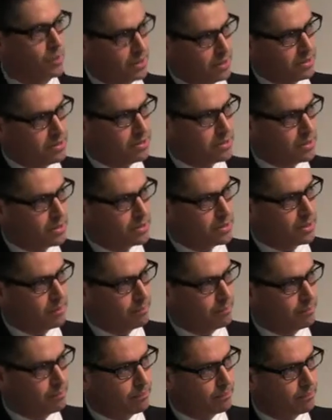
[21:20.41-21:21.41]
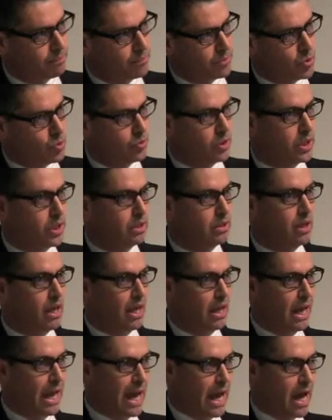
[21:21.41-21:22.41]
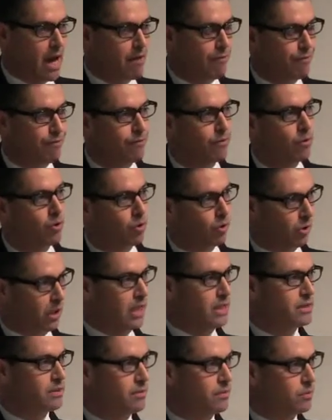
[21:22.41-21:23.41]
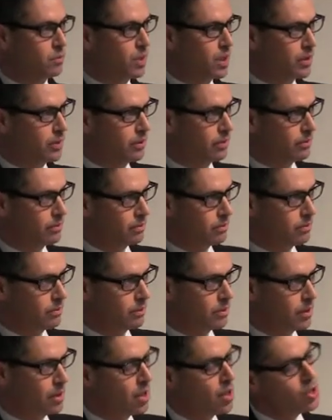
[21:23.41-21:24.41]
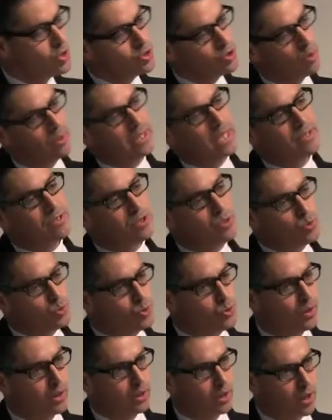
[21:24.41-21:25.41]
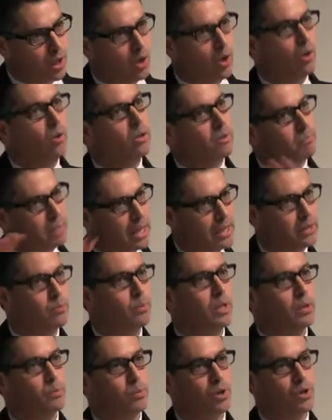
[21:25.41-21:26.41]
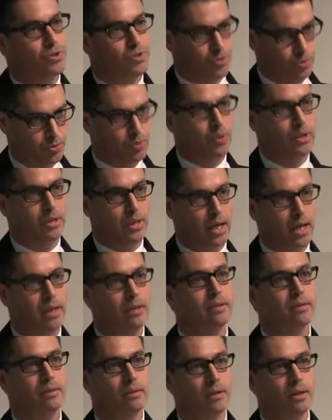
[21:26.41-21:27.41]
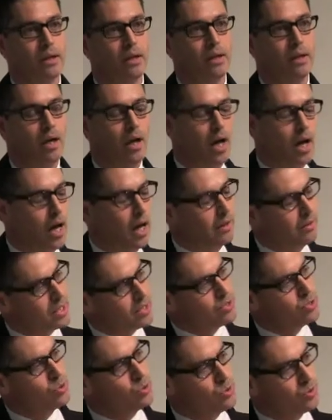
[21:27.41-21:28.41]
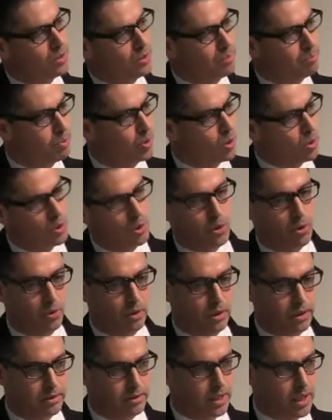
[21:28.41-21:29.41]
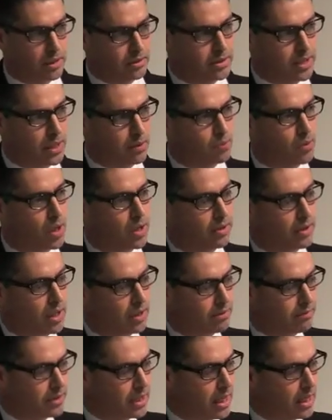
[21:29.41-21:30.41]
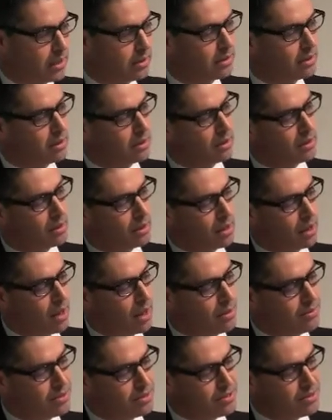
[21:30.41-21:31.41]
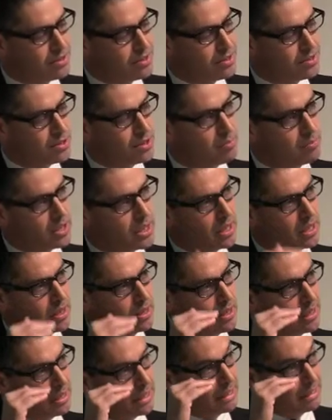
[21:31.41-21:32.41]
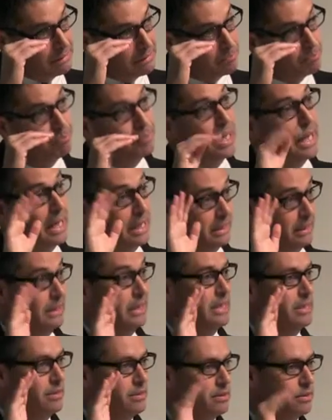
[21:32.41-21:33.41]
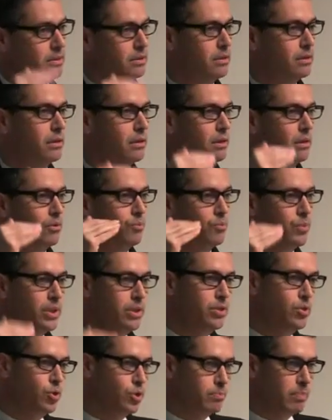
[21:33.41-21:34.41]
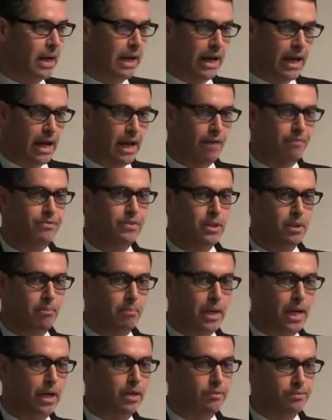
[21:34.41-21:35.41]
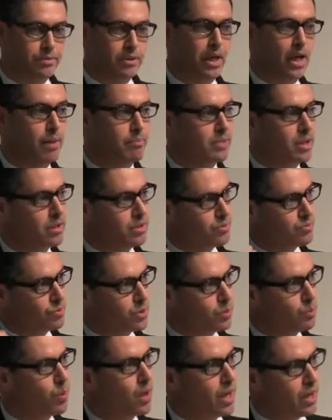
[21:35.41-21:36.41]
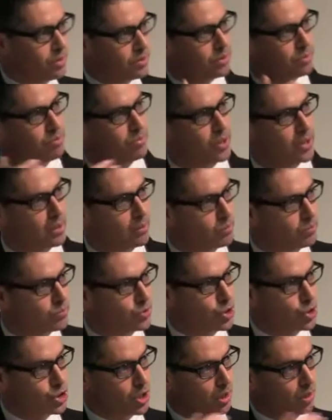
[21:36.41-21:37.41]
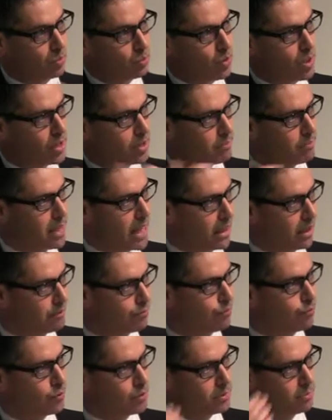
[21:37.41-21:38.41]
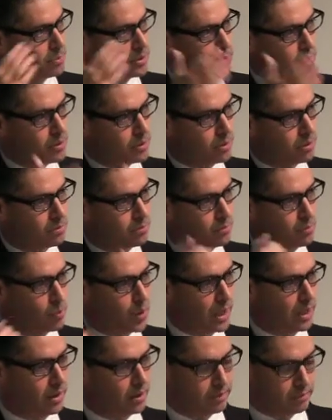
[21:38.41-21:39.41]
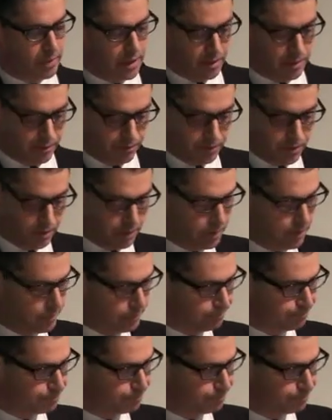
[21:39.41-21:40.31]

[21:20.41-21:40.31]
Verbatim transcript: With this system, you need half or less of the water. So unless you drill a hole, and by the way, we're also doing that, uh, unless you drill a borehole and, and take water out of that, uh, this system can at, at least reduce by half the amount of time that is required to bring the shuttle water back and forth between the well and the field.